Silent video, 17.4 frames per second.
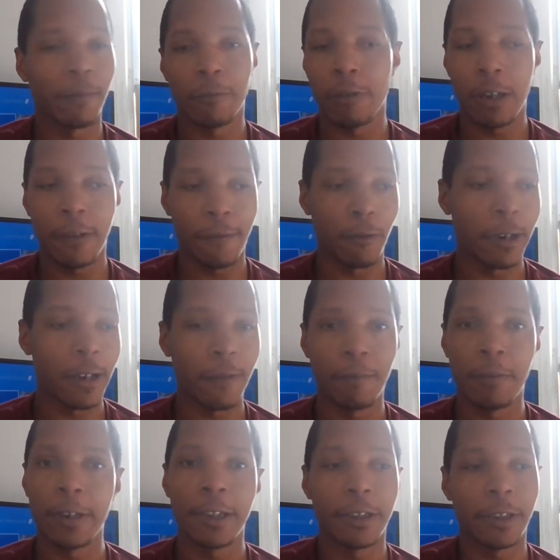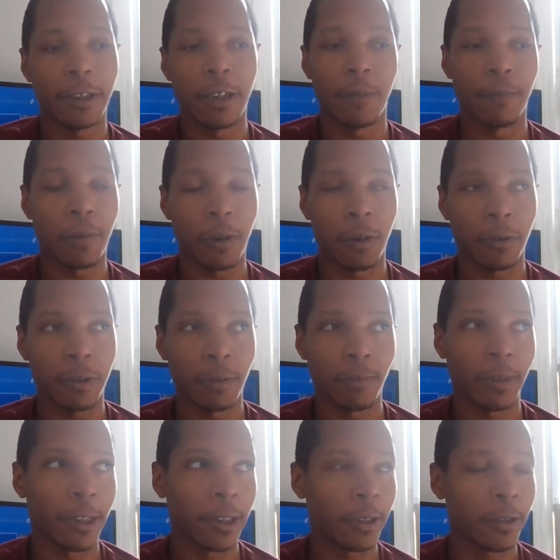him grief, whatever, but he's a good
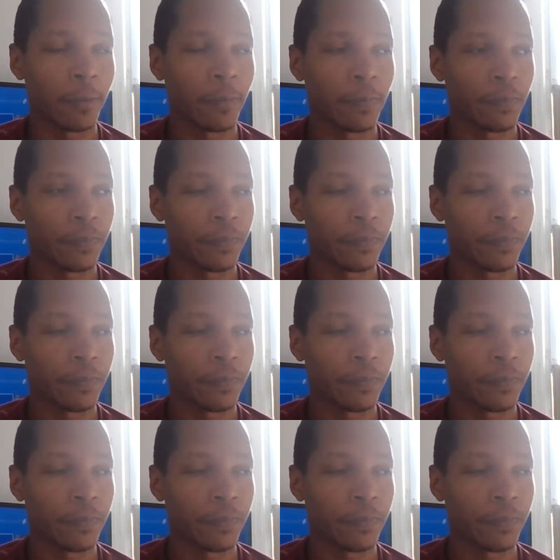person." Like,